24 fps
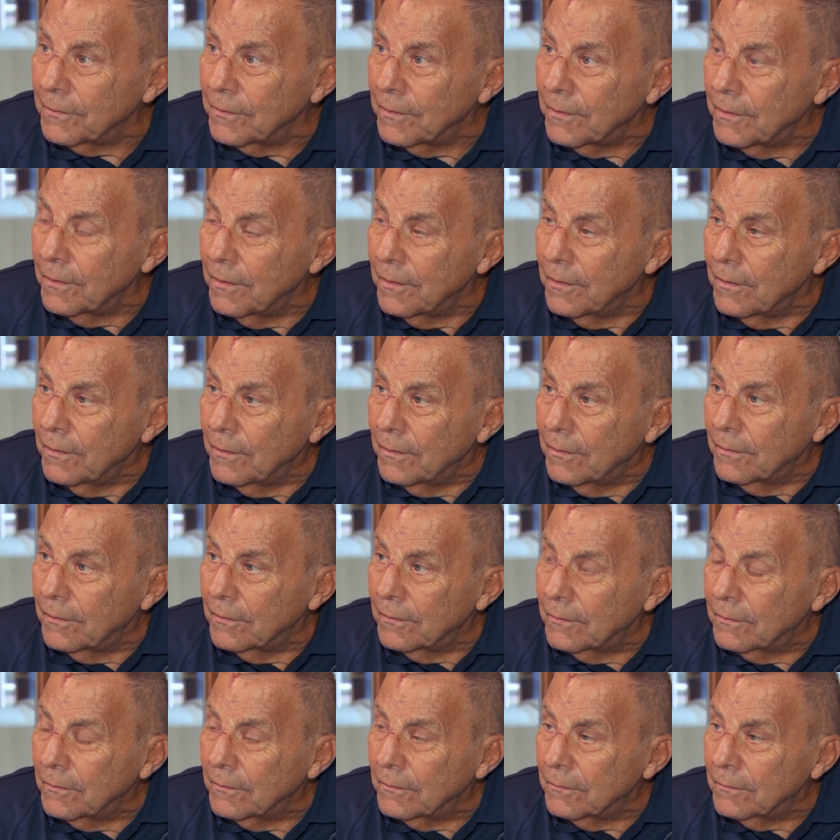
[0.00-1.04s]
he was
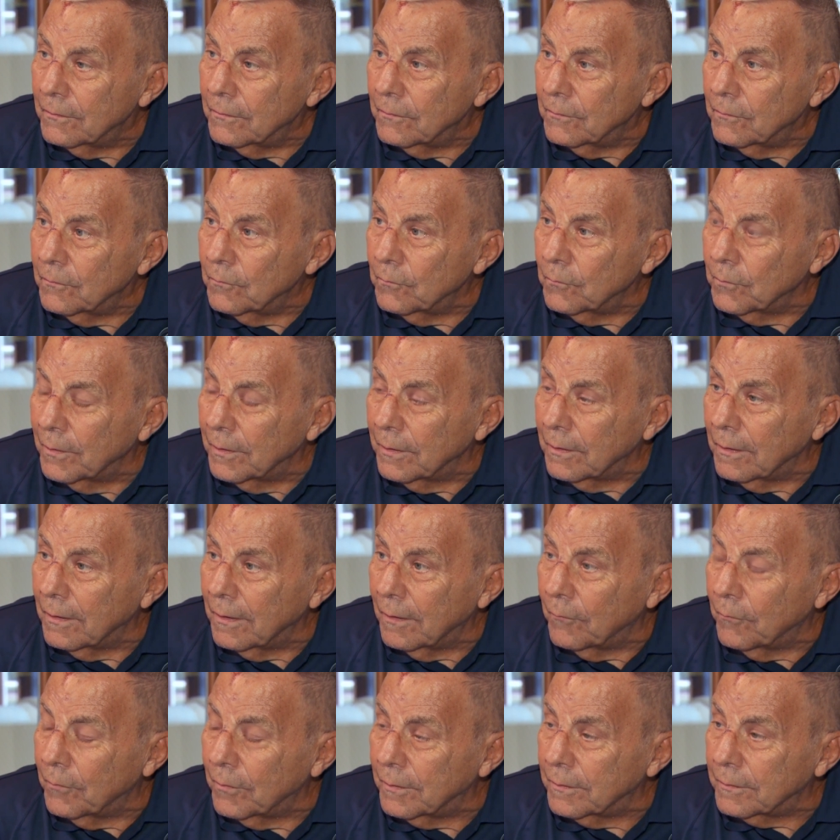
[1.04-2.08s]
gradually developing
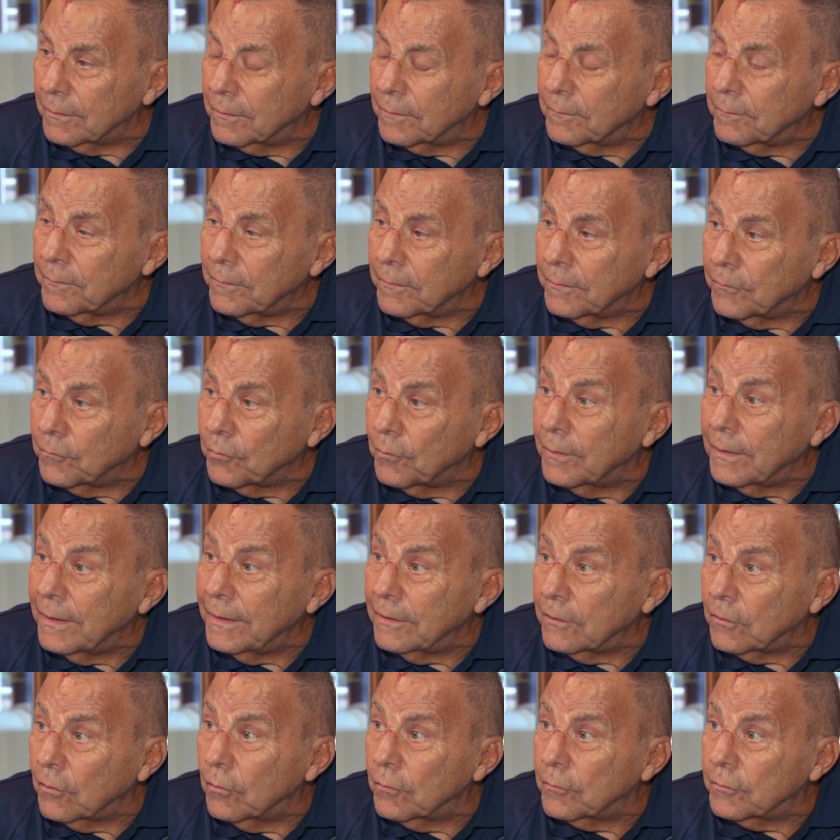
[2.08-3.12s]
problems with memory and
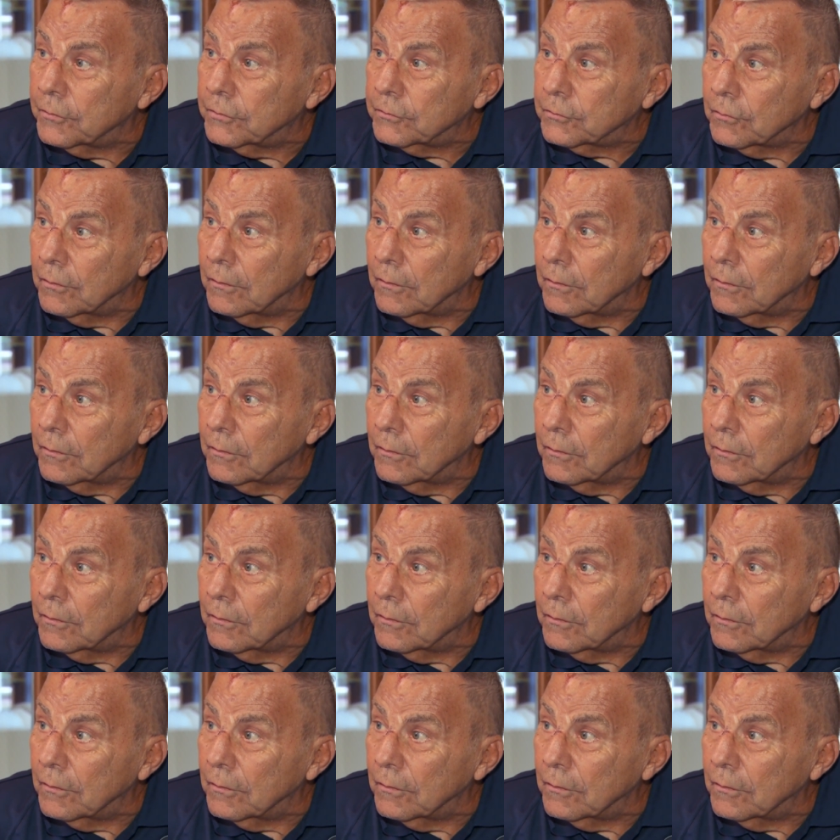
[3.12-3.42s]
thinking.